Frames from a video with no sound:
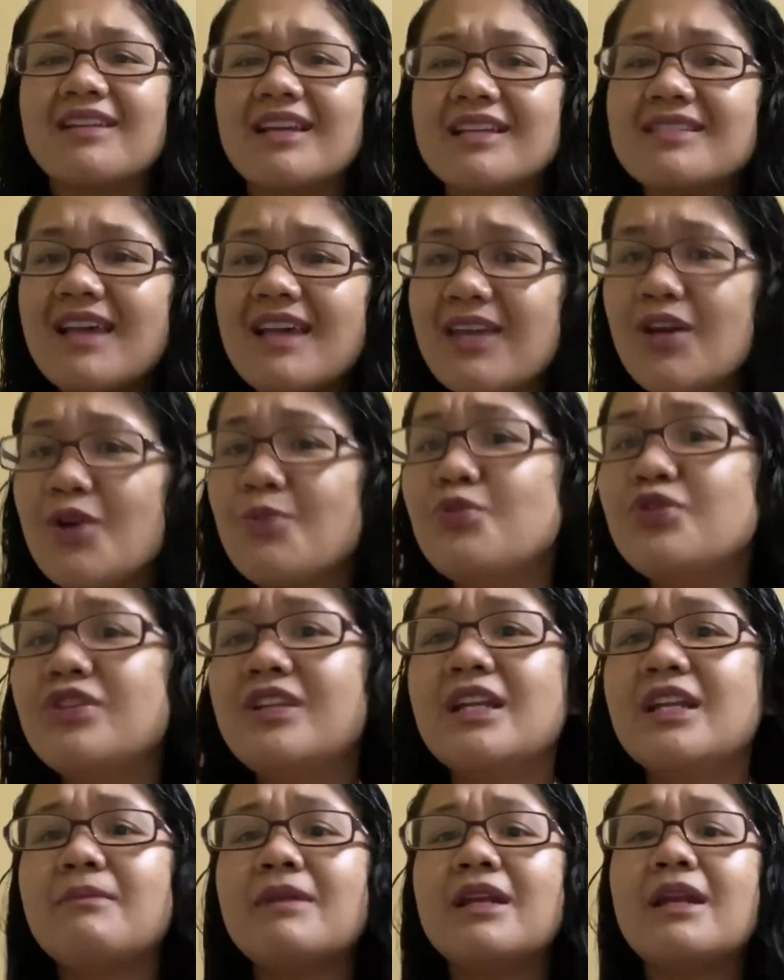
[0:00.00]
Kasi ayaw mo
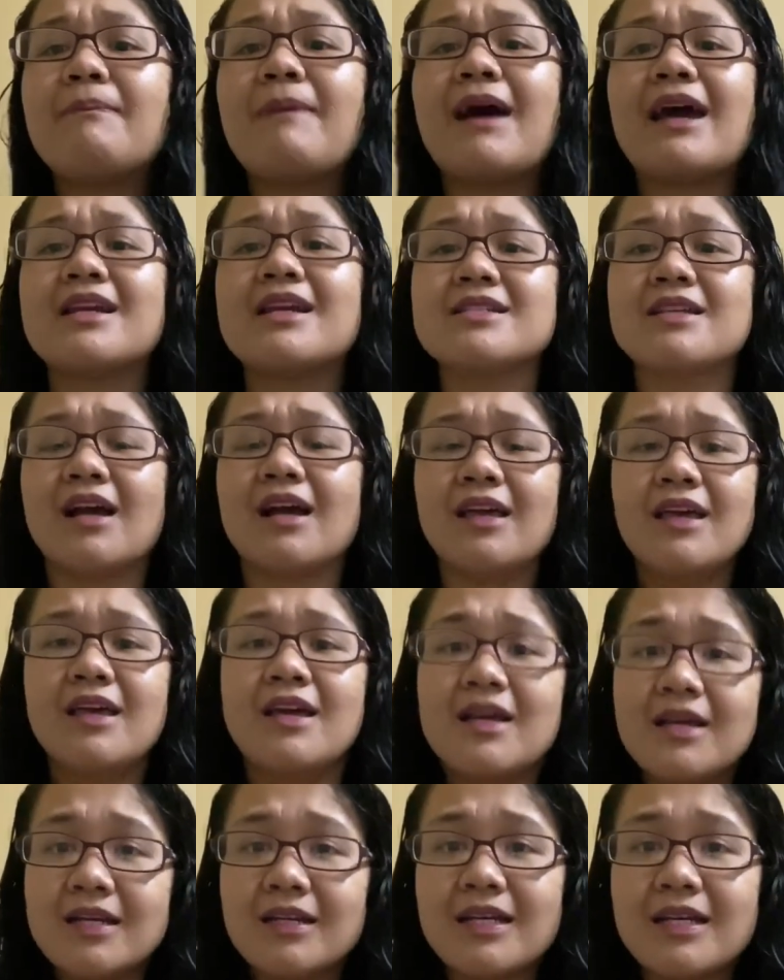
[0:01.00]
din naman na para siyang
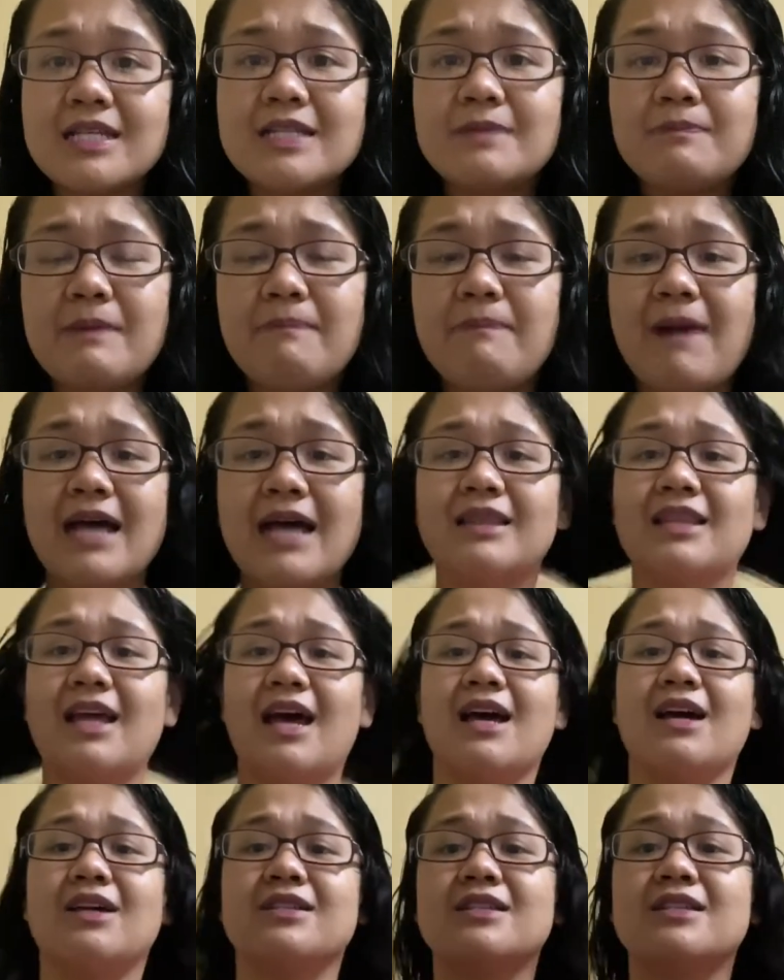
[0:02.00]
crispy
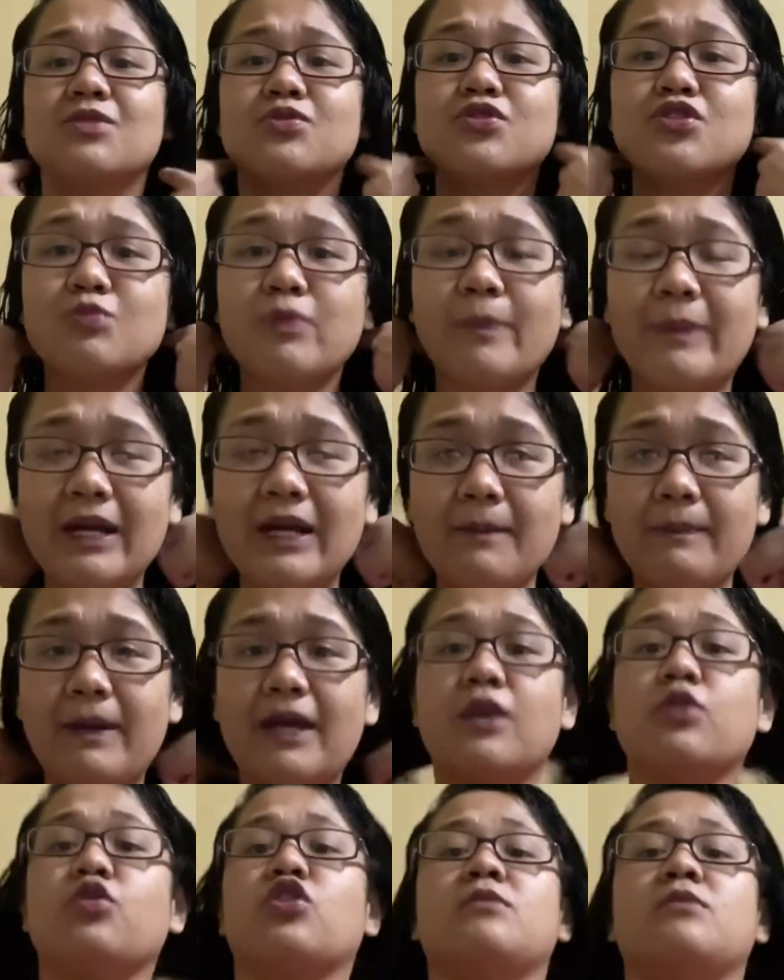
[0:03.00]
pata kasi gusto mo ba rin
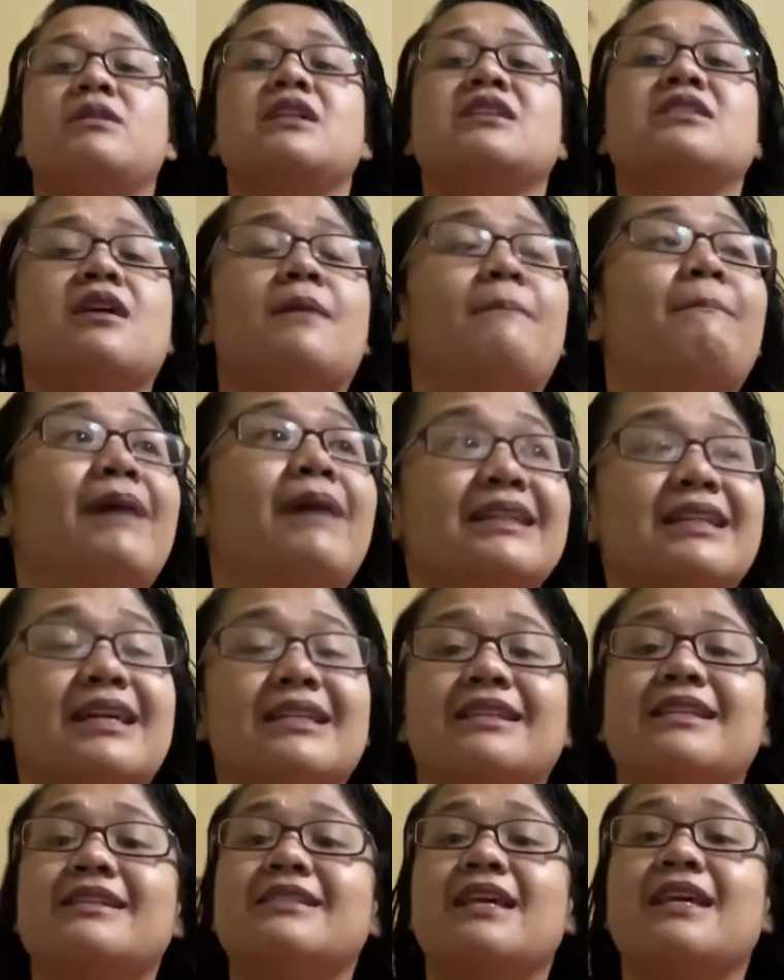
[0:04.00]
parang normal siya, but
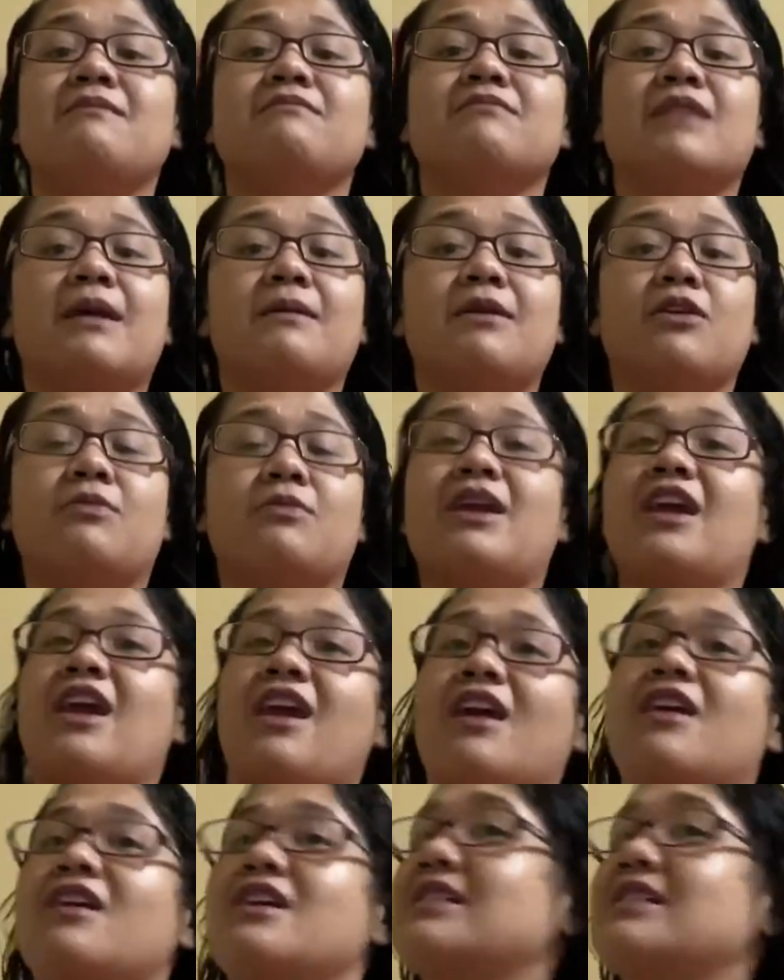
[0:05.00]
at the same time, your
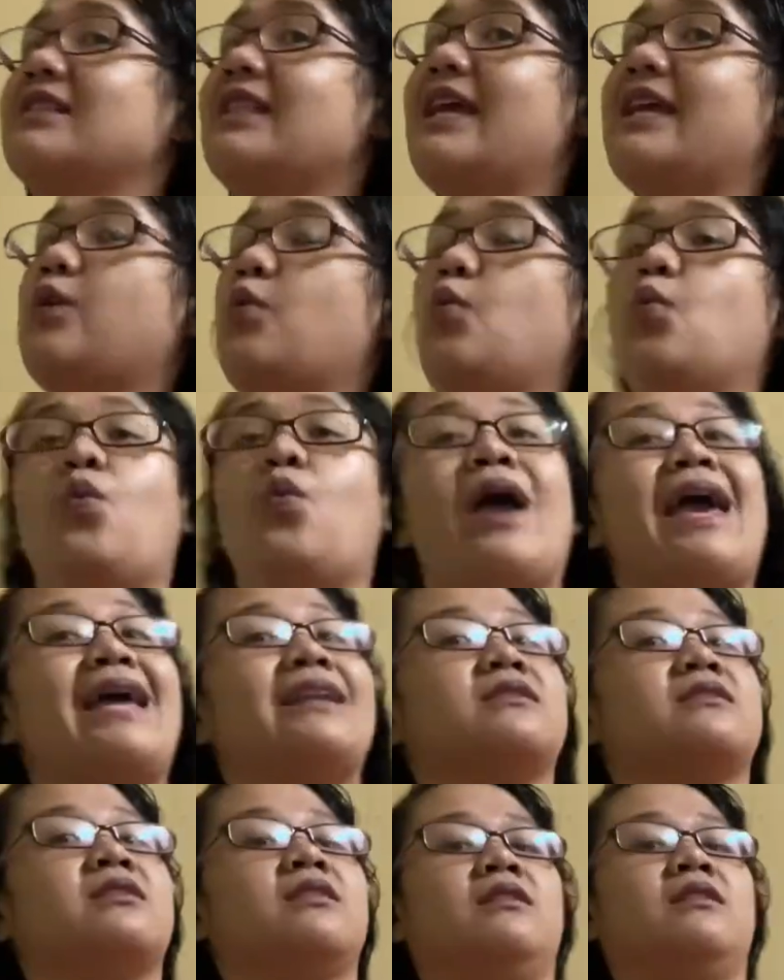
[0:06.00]
hair is like
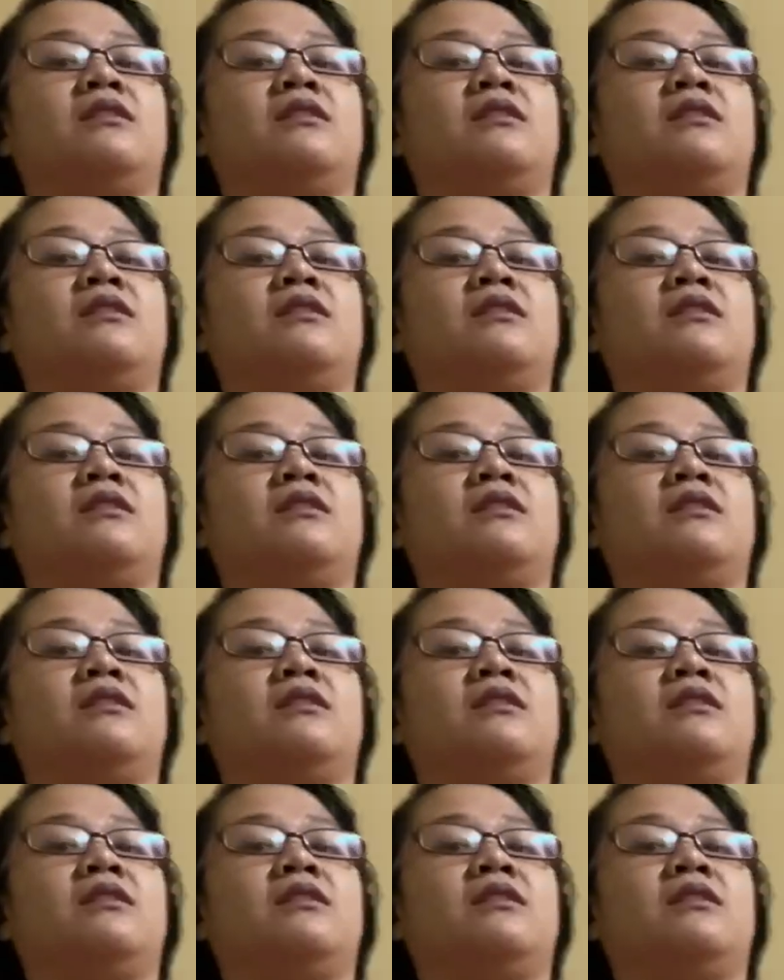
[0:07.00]
wet.